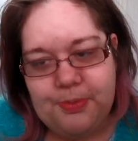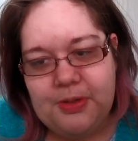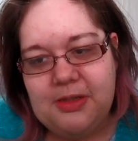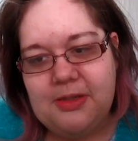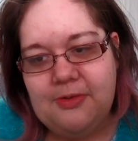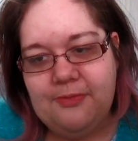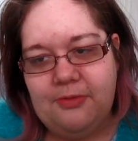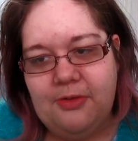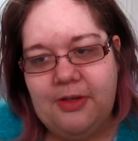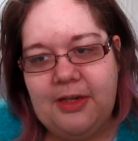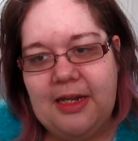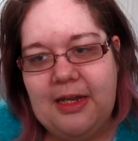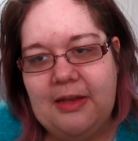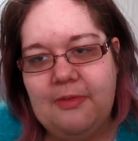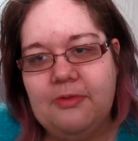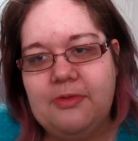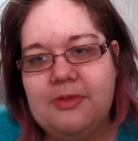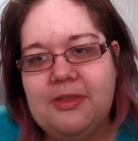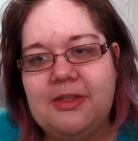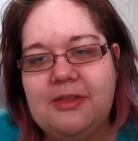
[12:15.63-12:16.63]
plus
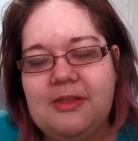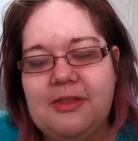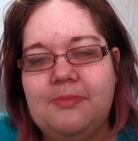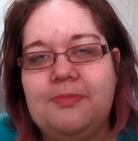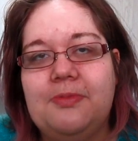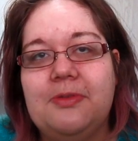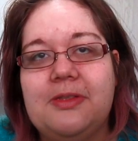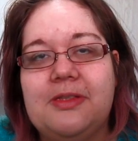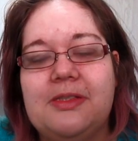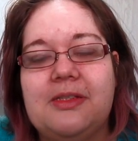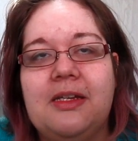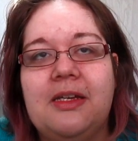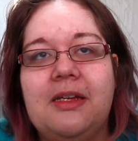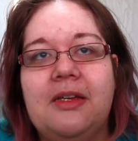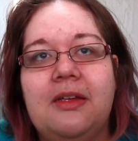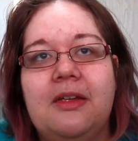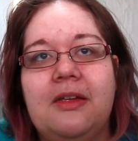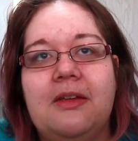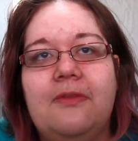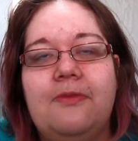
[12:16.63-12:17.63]
48, well, 60 plus
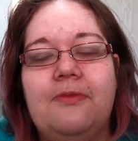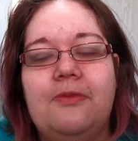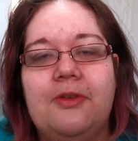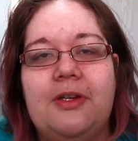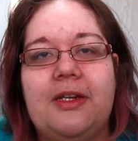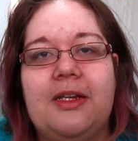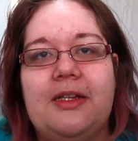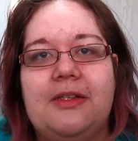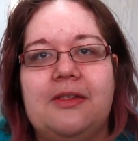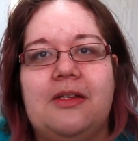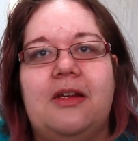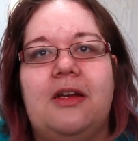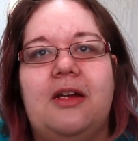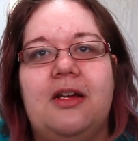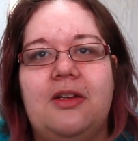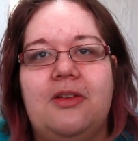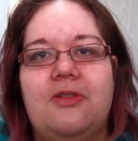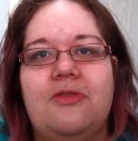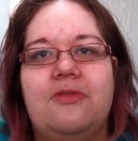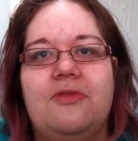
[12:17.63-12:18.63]
40 is
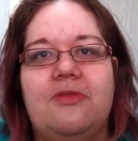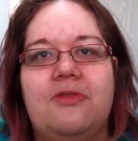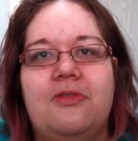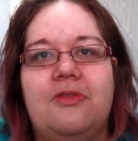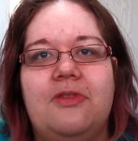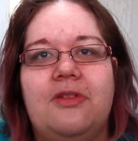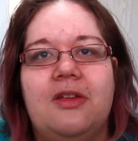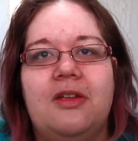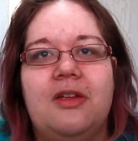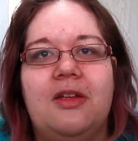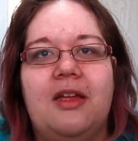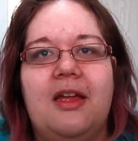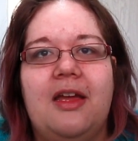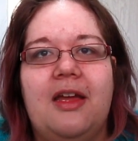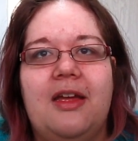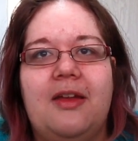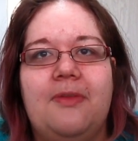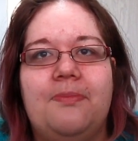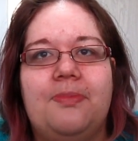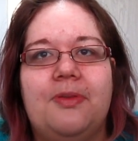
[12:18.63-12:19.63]
100,
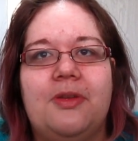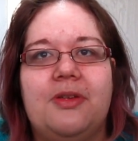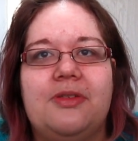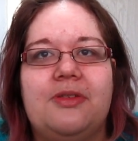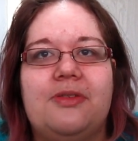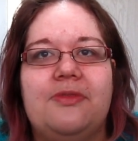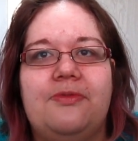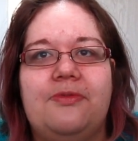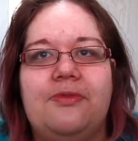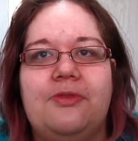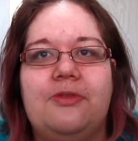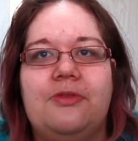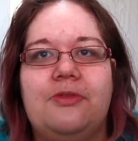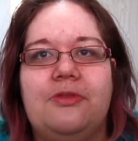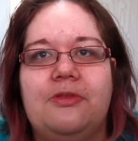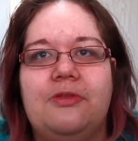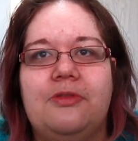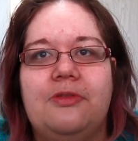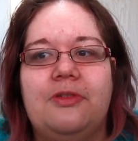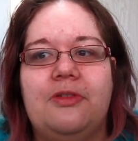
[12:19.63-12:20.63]
8 plus
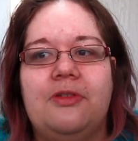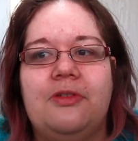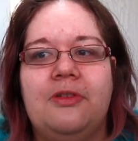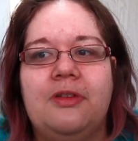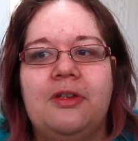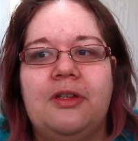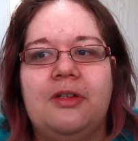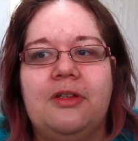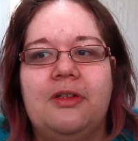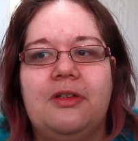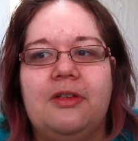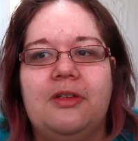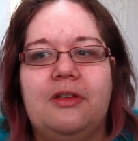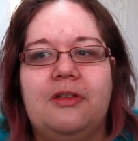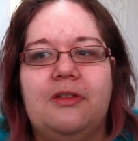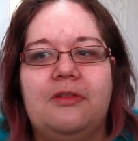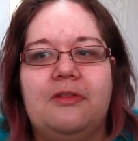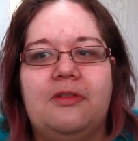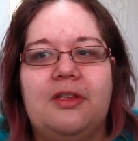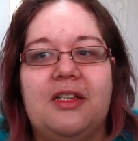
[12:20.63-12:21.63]
4,
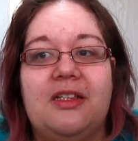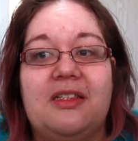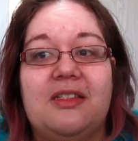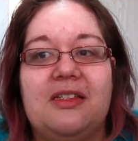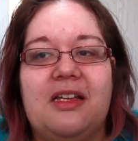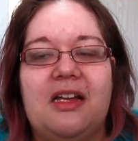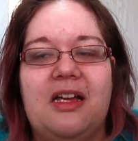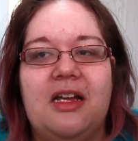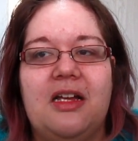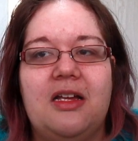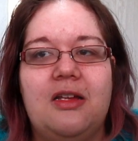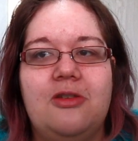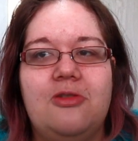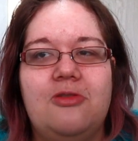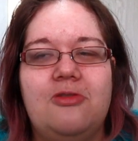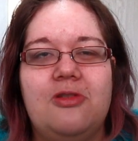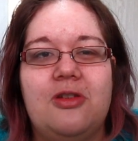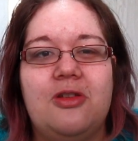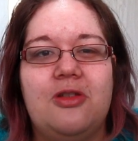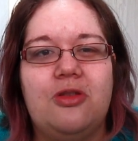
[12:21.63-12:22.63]
that's
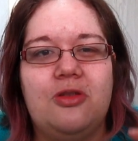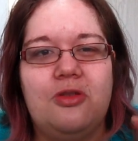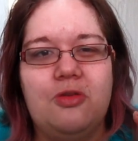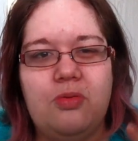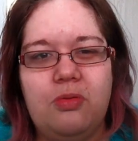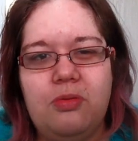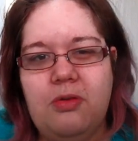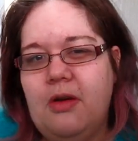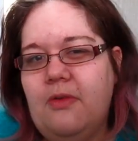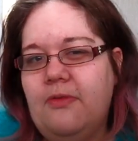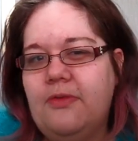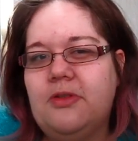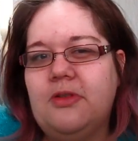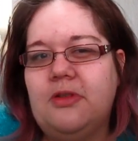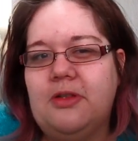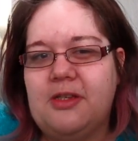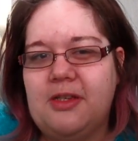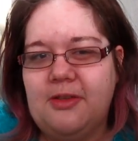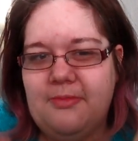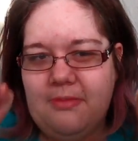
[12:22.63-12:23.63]

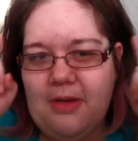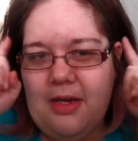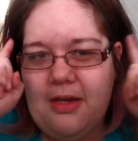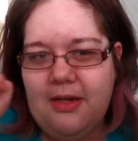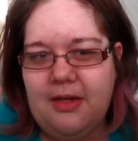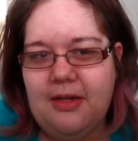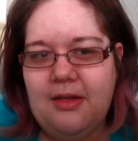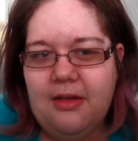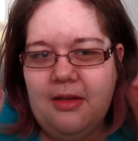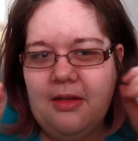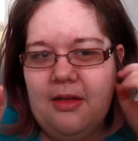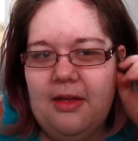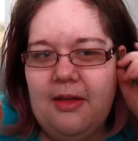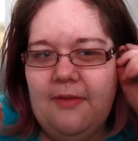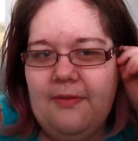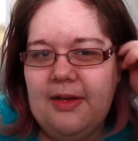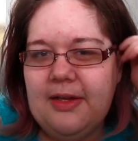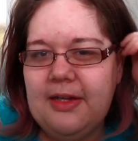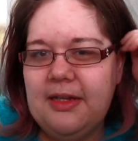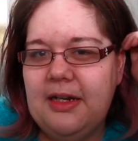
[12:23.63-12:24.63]
$112.
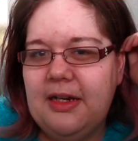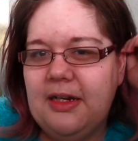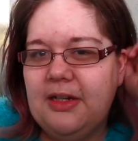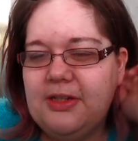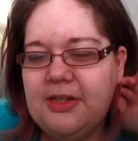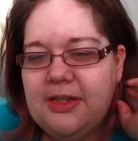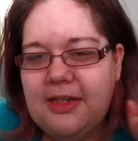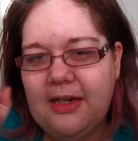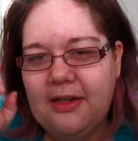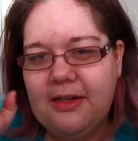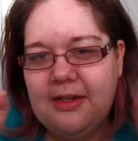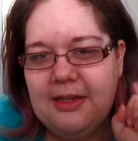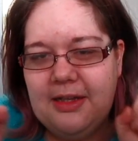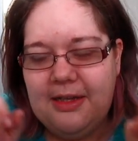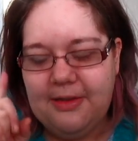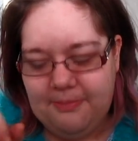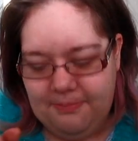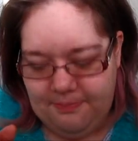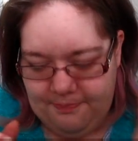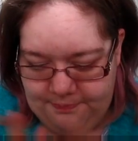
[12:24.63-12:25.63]
If I can actually
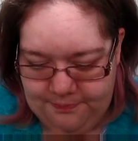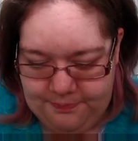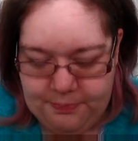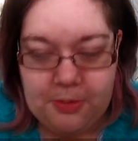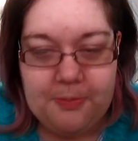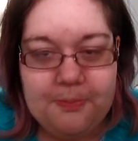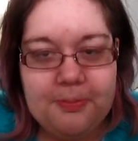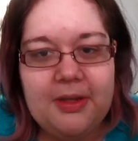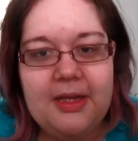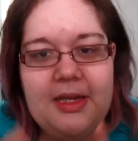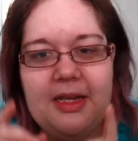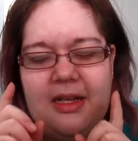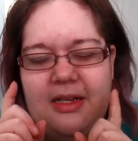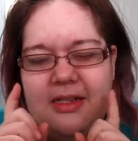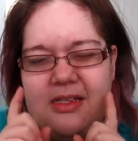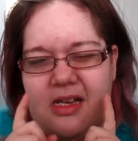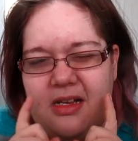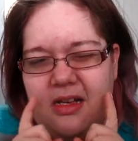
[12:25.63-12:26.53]
calculate properly, it's